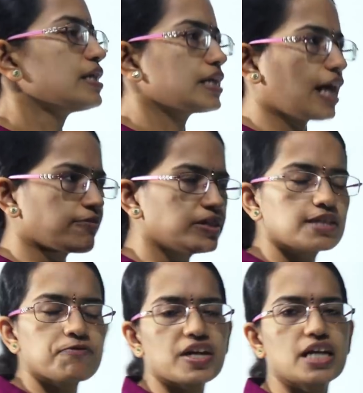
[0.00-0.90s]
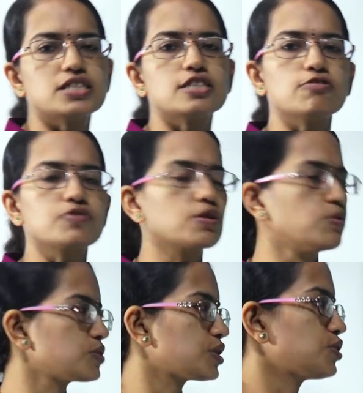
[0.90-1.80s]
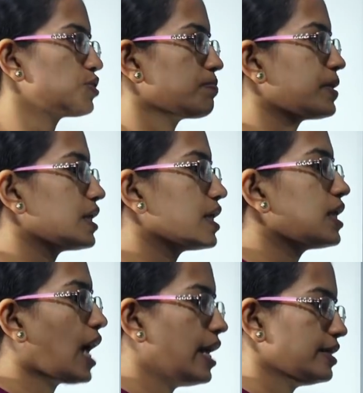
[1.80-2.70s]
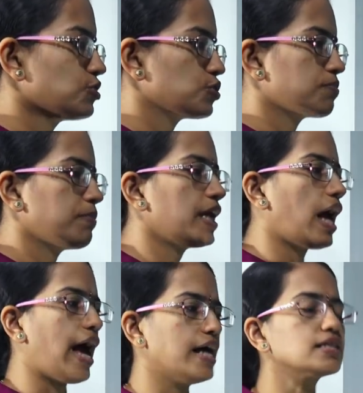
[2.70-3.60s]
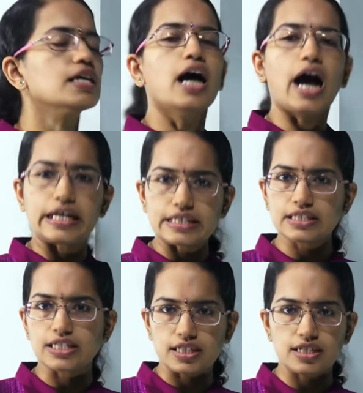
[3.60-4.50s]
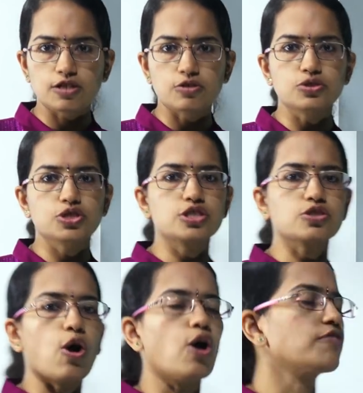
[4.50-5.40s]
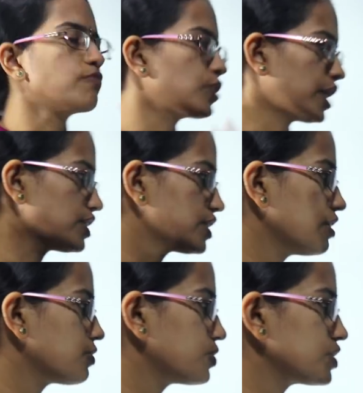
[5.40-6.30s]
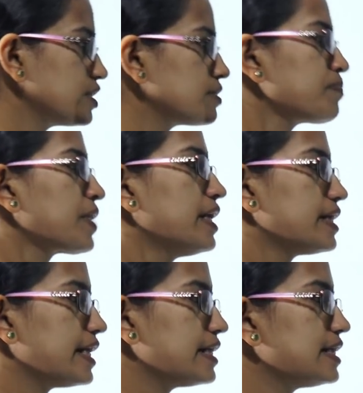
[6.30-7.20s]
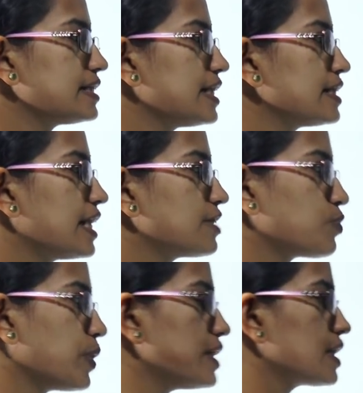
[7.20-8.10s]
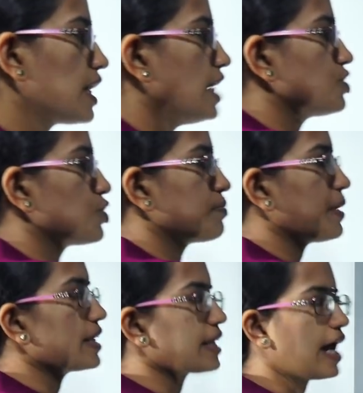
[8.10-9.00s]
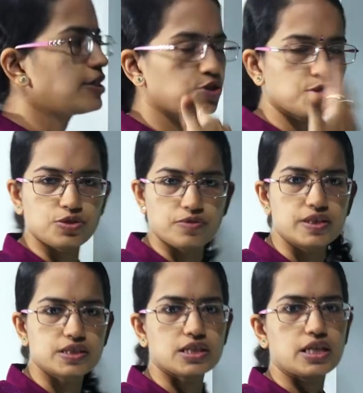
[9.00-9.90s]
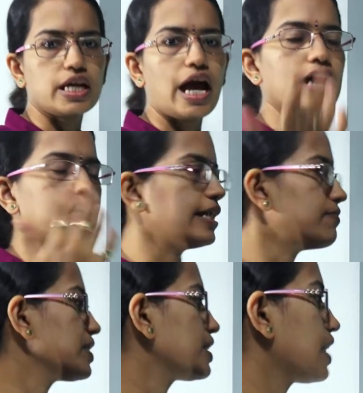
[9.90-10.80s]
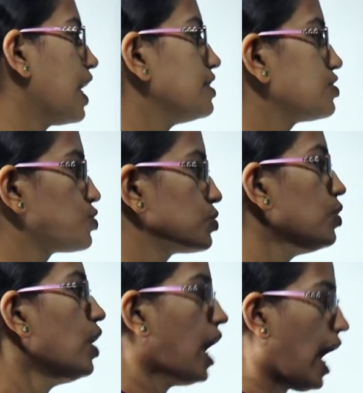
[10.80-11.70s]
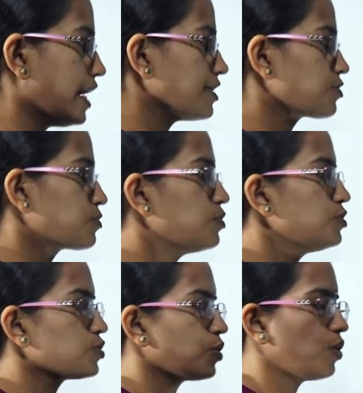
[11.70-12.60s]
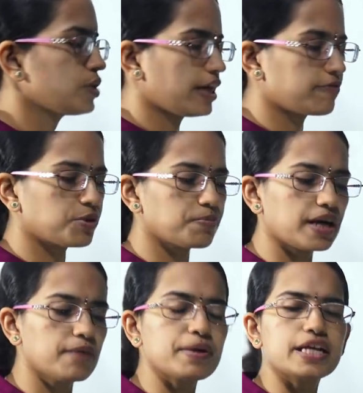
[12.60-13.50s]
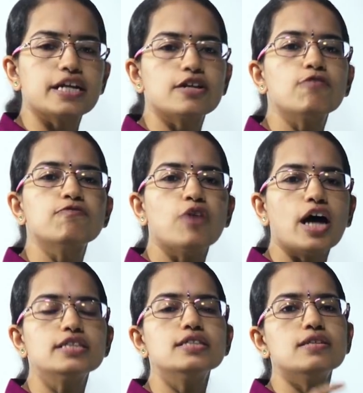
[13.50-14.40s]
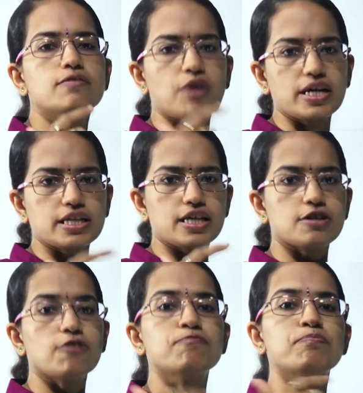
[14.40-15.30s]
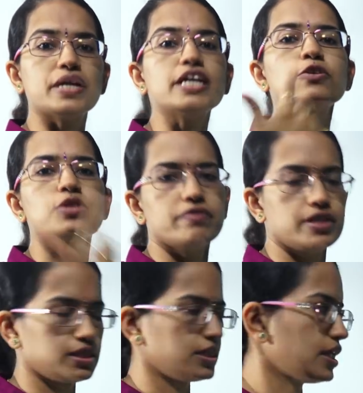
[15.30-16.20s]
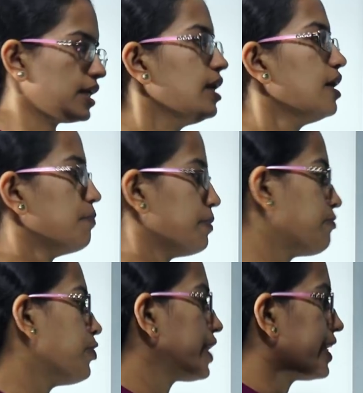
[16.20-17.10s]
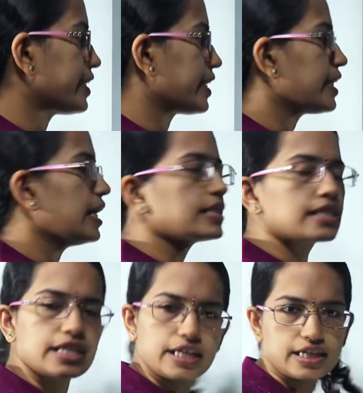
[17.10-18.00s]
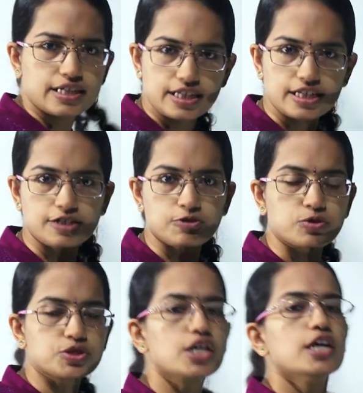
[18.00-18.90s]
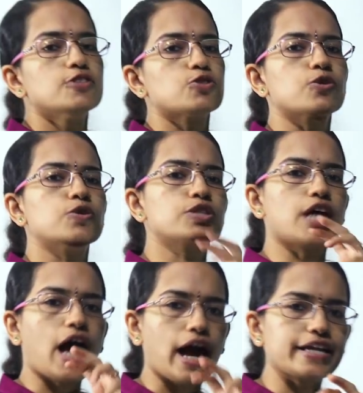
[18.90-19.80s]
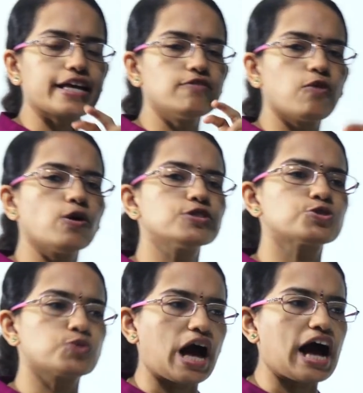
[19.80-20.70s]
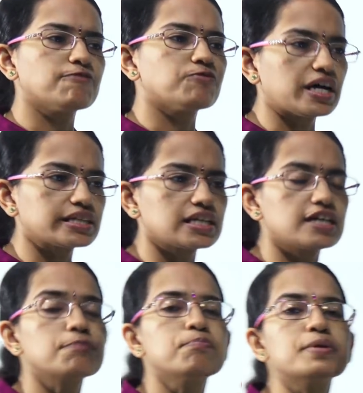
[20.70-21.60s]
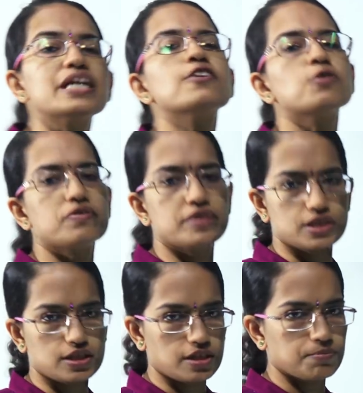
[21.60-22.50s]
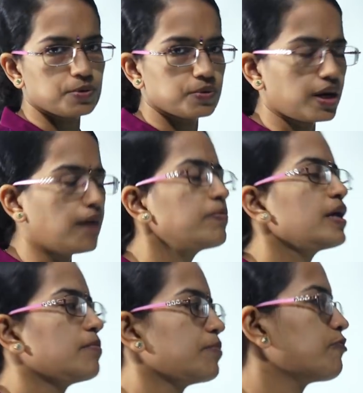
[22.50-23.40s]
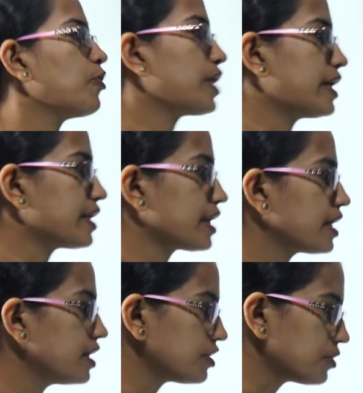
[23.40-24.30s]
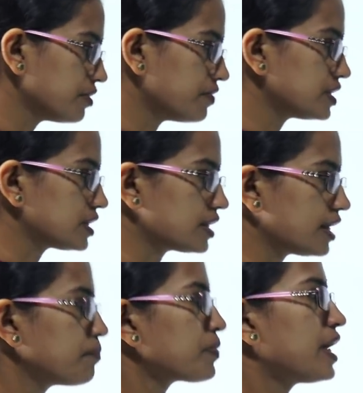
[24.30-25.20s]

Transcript: The diversification of the courses should be there and it should be as either general courses or vocational courses. Then he said that 12th class should be attached to university and 11th class to high school. So there would be a period of one, one year of pre-university before entering a three-year degree course. So the idea was to have one year pre-university program before entering a university.